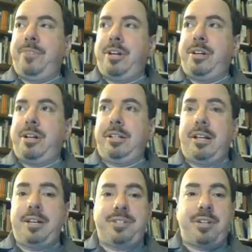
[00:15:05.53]

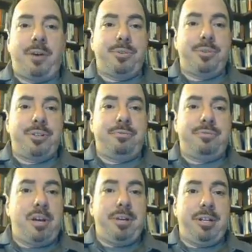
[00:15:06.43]
unless I was a
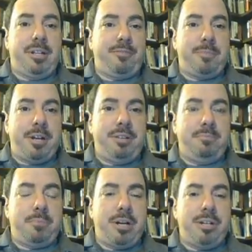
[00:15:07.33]
dummy and left my
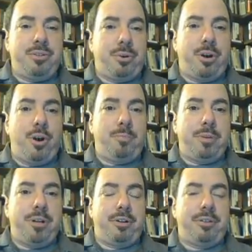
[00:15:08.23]
door
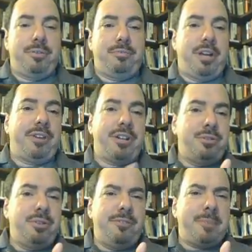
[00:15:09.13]
open. Although if I
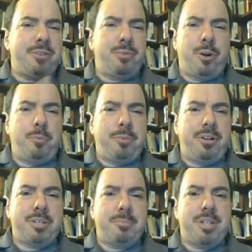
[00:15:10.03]
do leave my door open
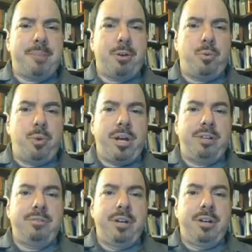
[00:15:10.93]
because I'm stepping away,